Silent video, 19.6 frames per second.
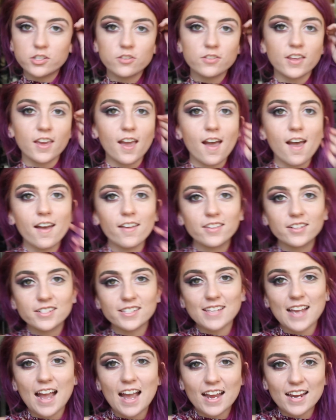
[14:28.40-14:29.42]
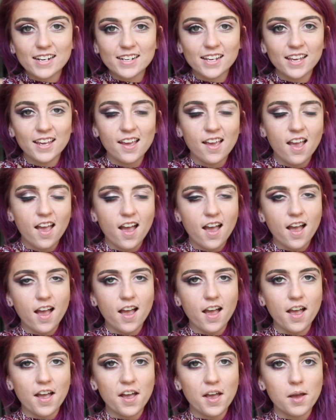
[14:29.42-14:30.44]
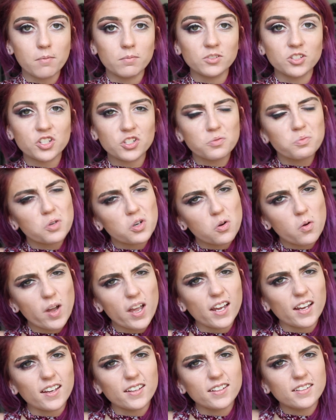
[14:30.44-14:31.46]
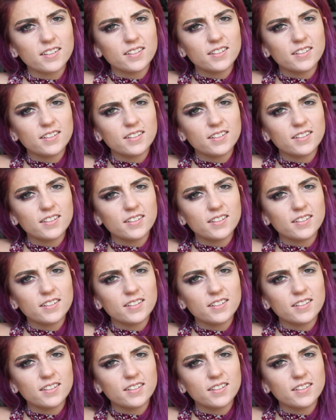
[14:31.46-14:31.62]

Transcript: do the other side, just real quick.